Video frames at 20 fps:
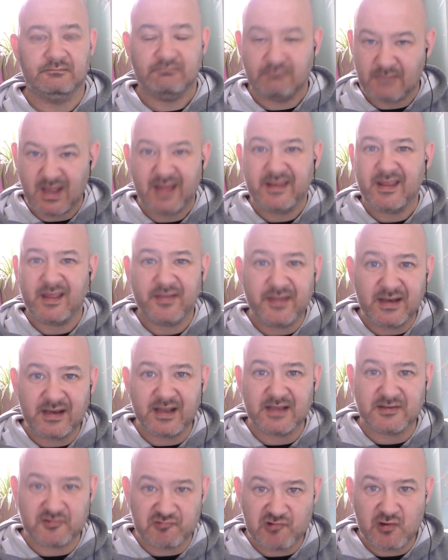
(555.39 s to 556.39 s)
And I think
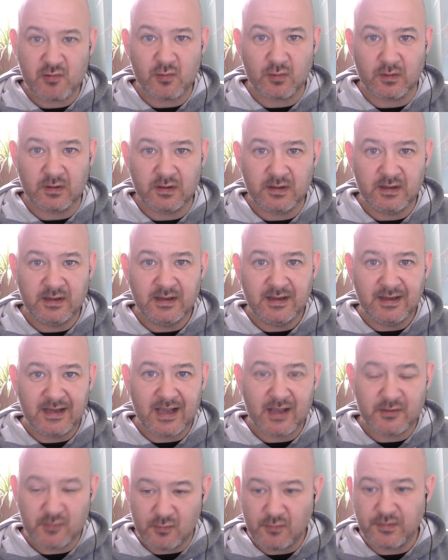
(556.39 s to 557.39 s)
that's true. I
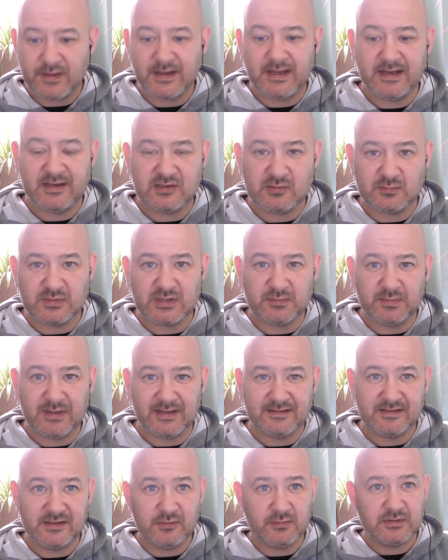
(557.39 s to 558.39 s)
do think it is up to play.
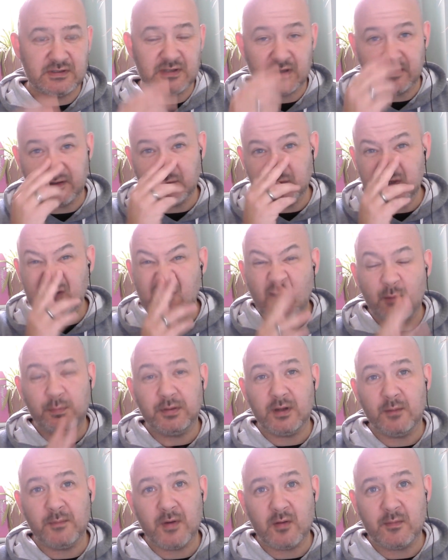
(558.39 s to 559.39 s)
There was a couple
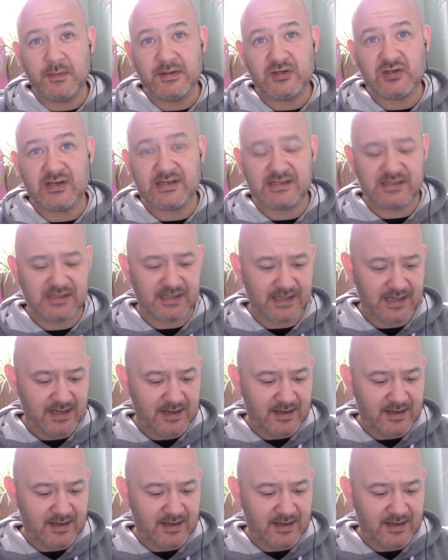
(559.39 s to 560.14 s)
of moments yesterday,